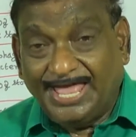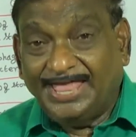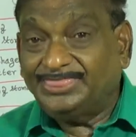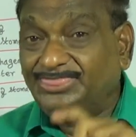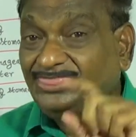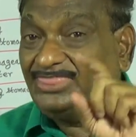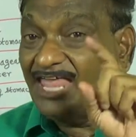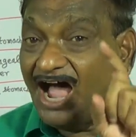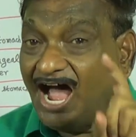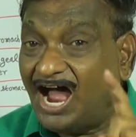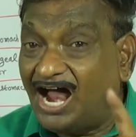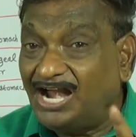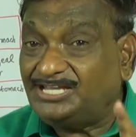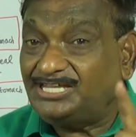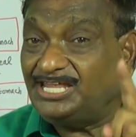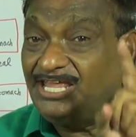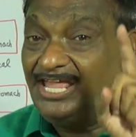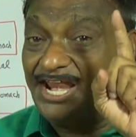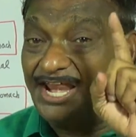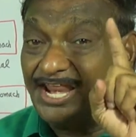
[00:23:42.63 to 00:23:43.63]

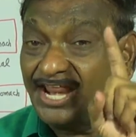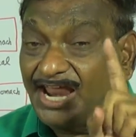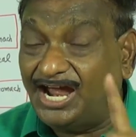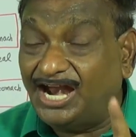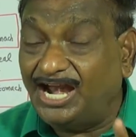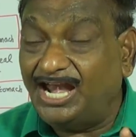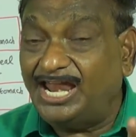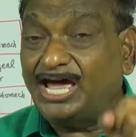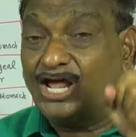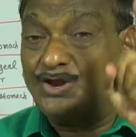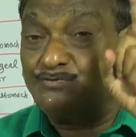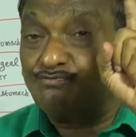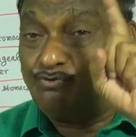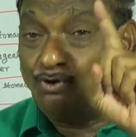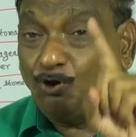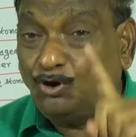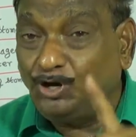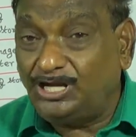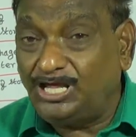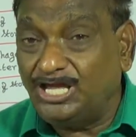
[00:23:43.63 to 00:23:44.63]
That irregular
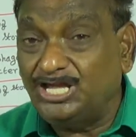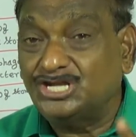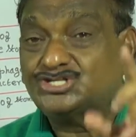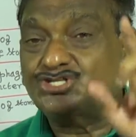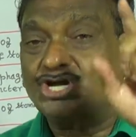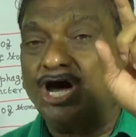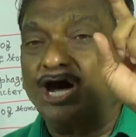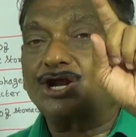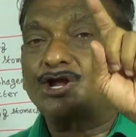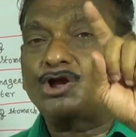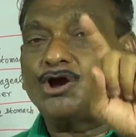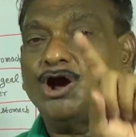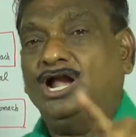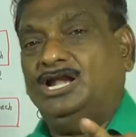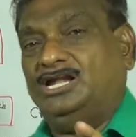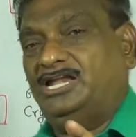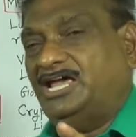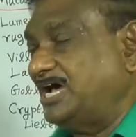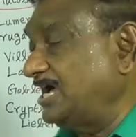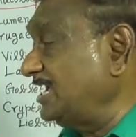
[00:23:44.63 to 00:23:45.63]
foldings are
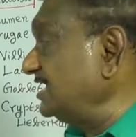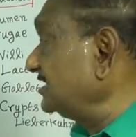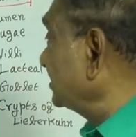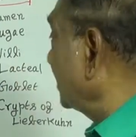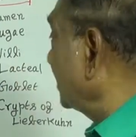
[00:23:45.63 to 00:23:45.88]
called as